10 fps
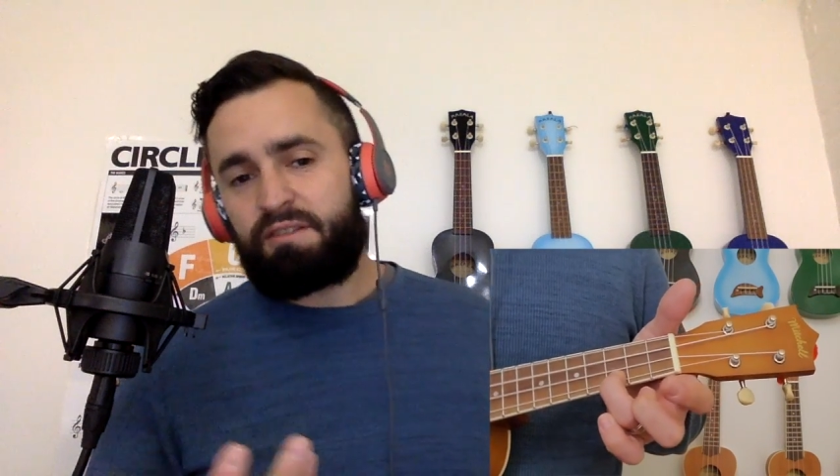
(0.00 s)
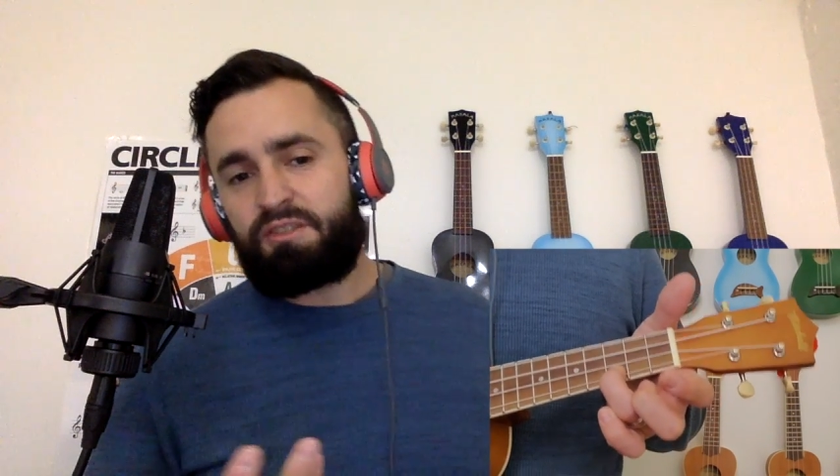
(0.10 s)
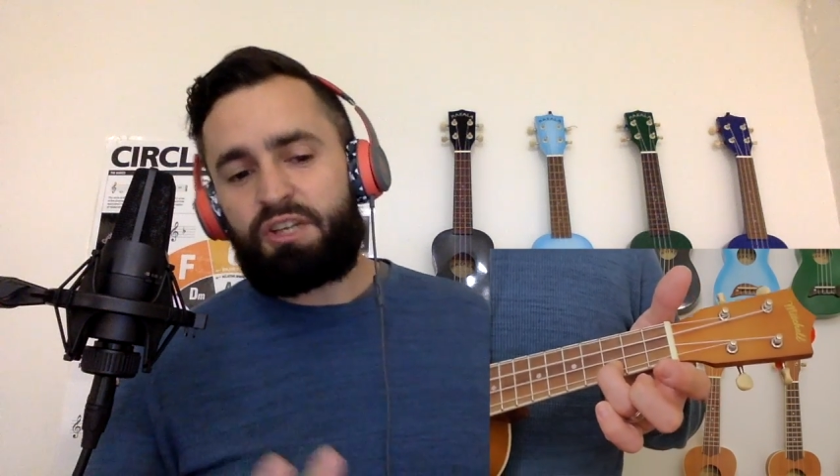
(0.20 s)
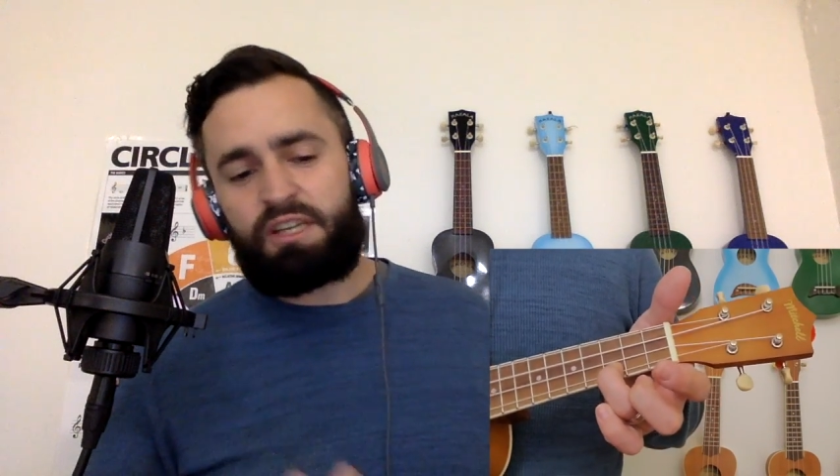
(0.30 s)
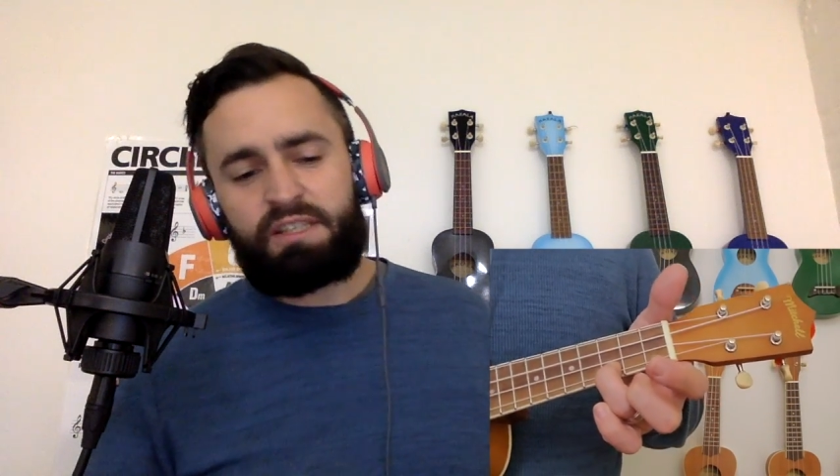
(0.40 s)

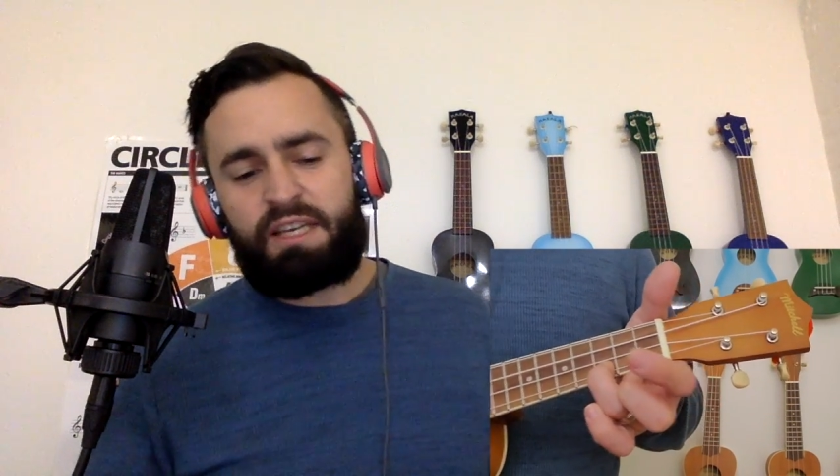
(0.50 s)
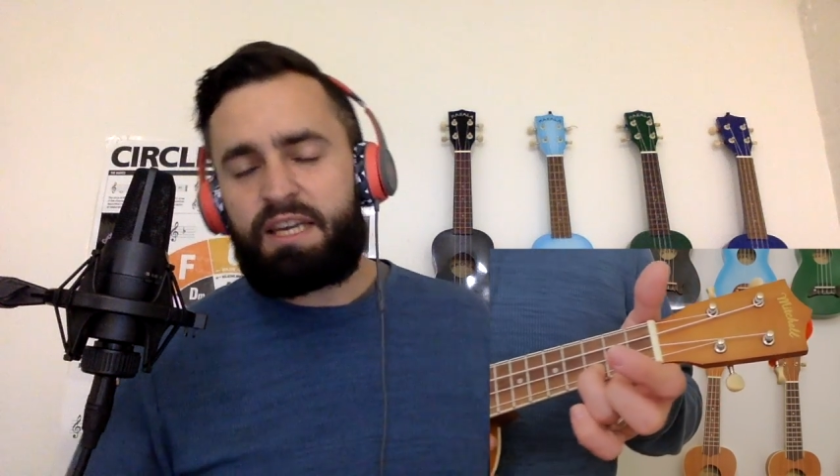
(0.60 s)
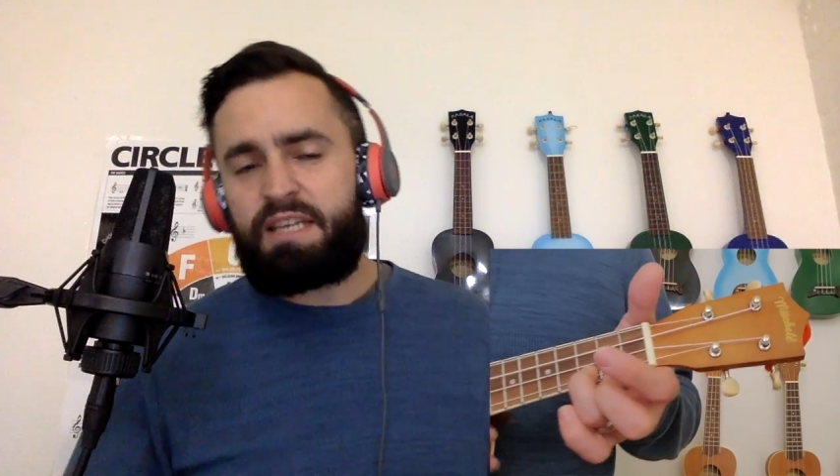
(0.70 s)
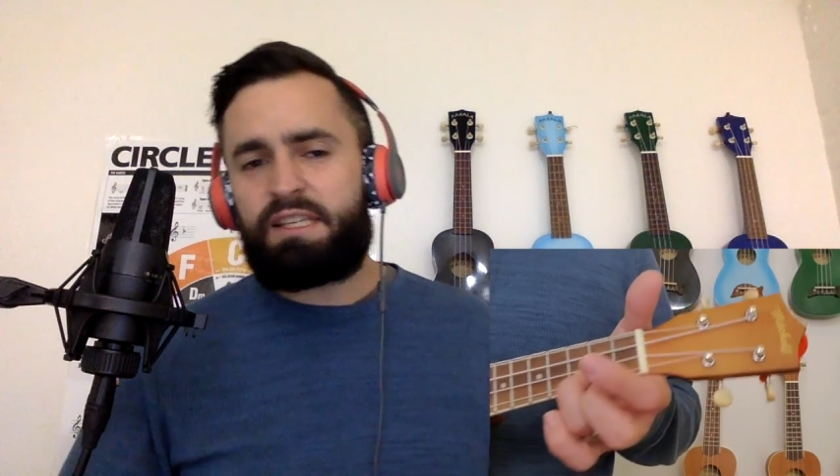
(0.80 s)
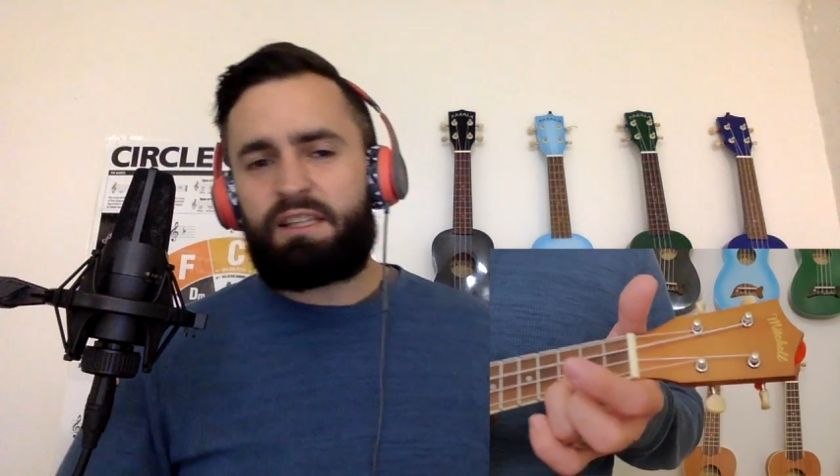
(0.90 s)
Just
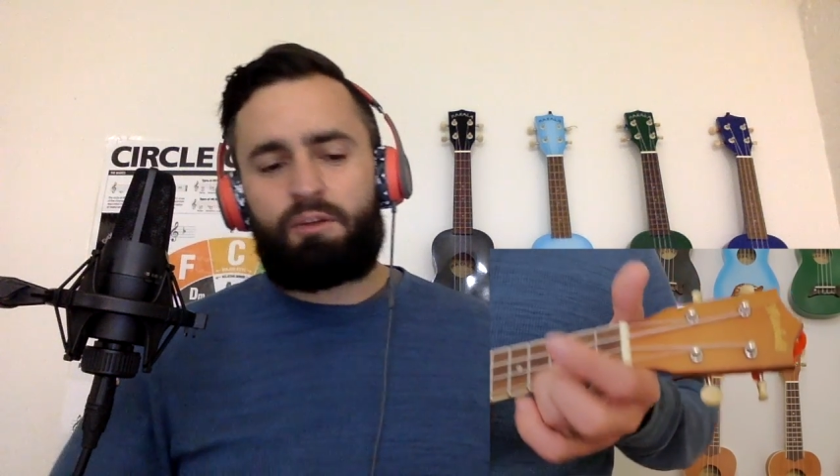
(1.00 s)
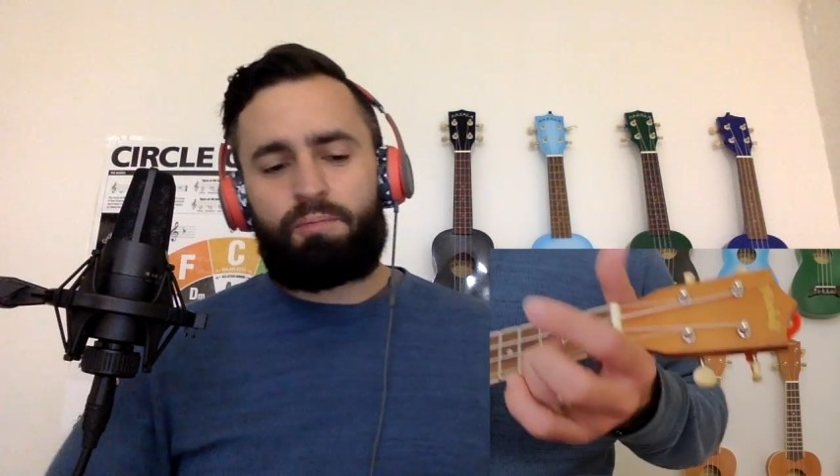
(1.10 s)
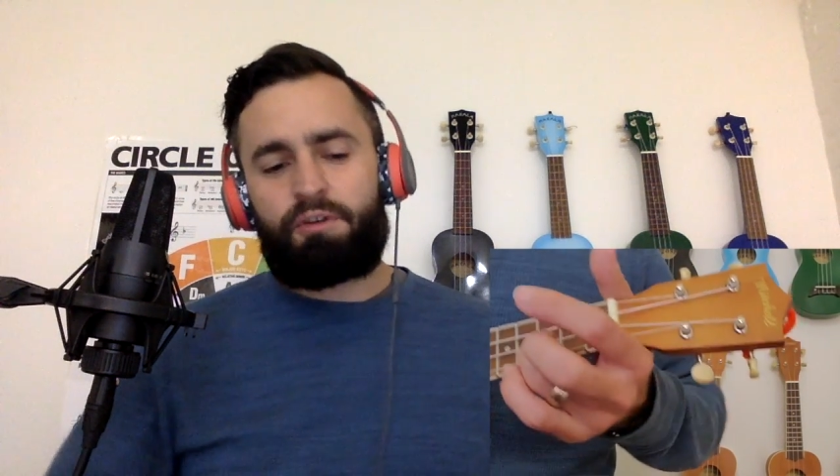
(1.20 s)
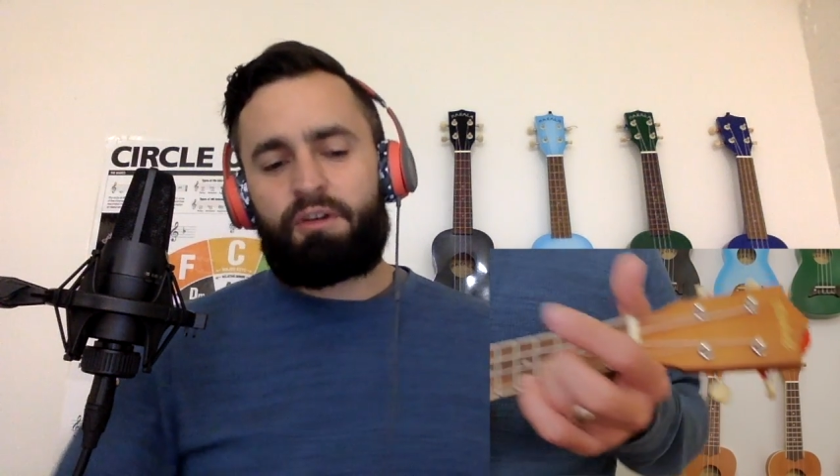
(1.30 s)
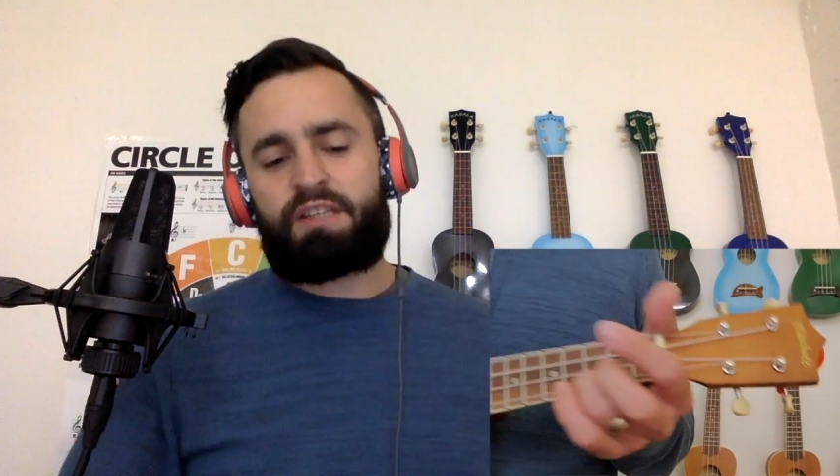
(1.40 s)
easy little
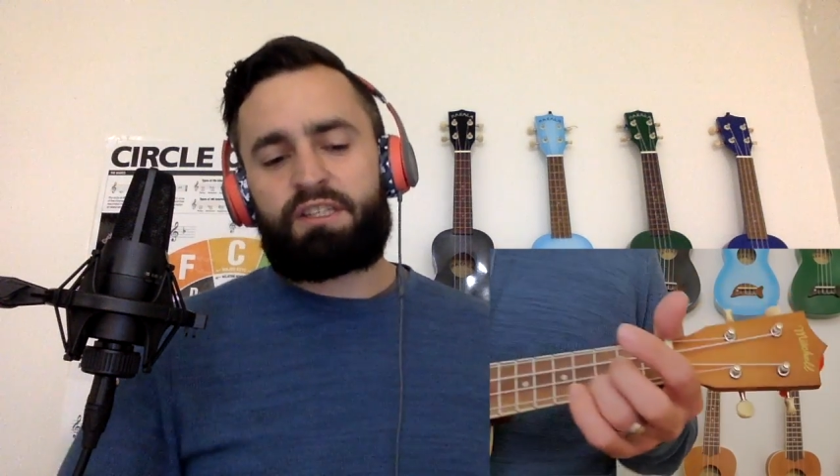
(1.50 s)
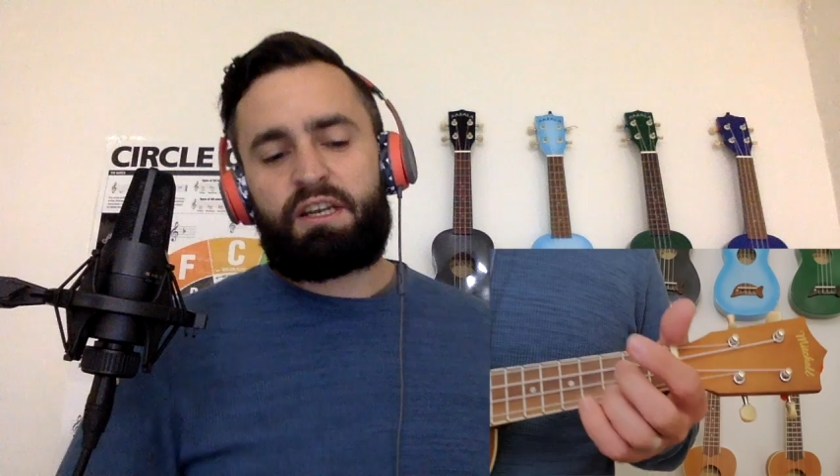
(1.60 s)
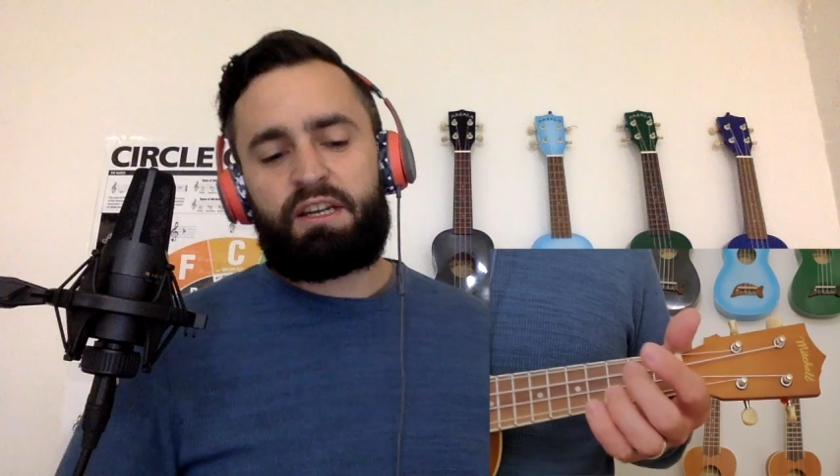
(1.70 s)
progression.